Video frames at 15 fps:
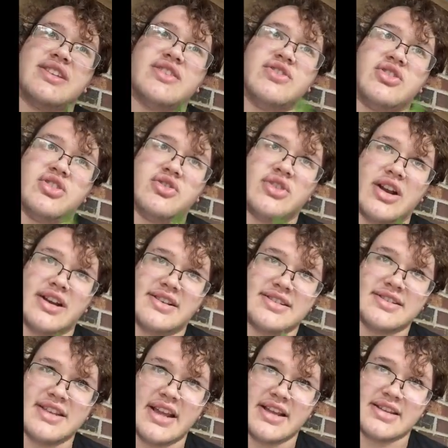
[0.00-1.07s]
in the United
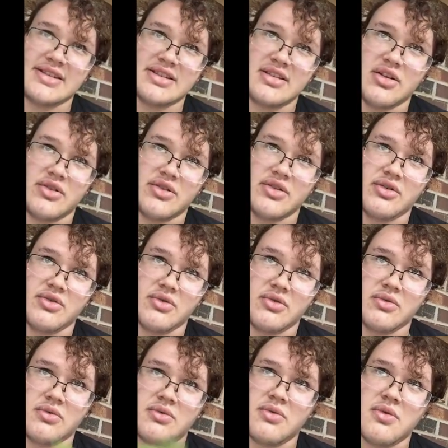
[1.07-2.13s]
States,
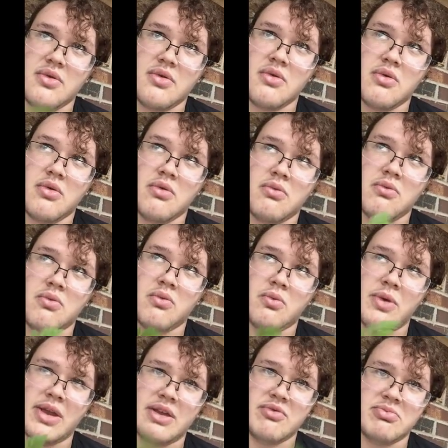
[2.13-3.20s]
although
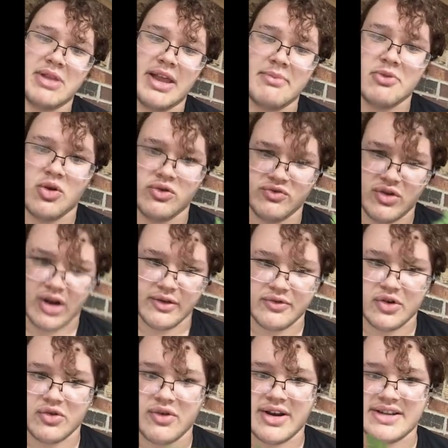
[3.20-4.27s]
we blame goldenrod
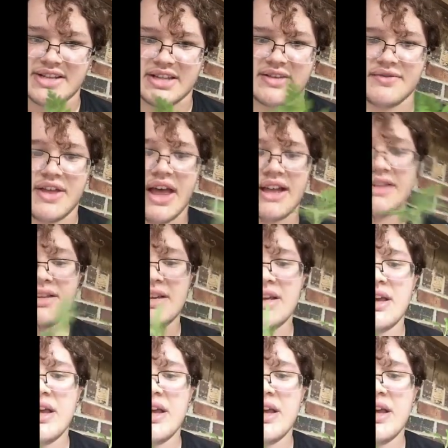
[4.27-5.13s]
for a great deal of that.